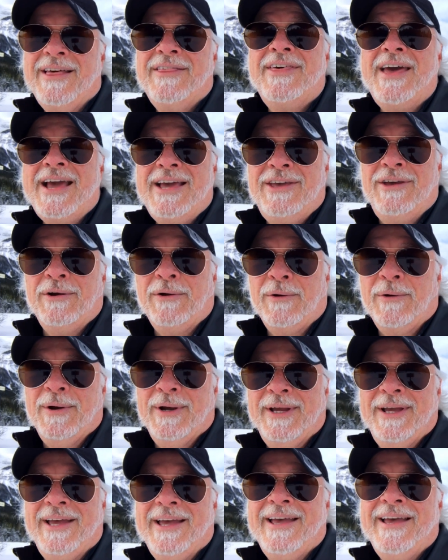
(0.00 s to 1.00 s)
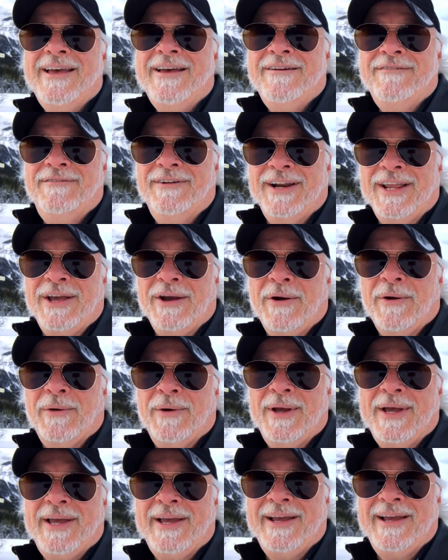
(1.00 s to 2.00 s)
thank you video.